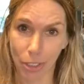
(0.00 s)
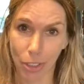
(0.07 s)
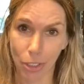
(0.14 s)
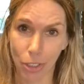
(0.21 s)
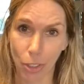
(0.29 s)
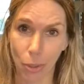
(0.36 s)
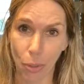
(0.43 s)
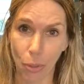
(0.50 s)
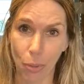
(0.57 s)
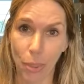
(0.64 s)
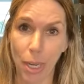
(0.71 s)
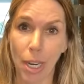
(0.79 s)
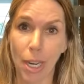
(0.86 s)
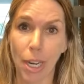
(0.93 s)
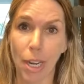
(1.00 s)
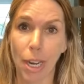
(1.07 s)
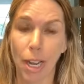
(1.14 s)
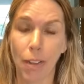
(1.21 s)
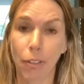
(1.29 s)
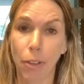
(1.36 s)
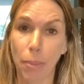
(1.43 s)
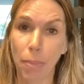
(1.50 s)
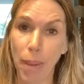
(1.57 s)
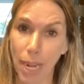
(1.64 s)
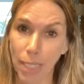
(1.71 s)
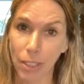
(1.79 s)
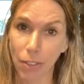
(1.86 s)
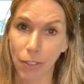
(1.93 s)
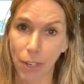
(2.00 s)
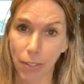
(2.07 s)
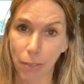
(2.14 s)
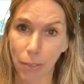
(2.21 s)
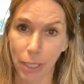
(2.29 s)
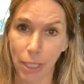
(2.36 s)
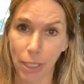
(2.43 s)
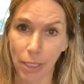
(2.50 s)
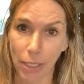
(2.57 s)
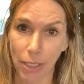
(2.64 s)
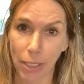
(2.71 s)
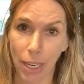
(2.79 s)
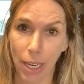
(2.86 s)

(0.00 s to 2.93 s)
So for the past 5 weeks,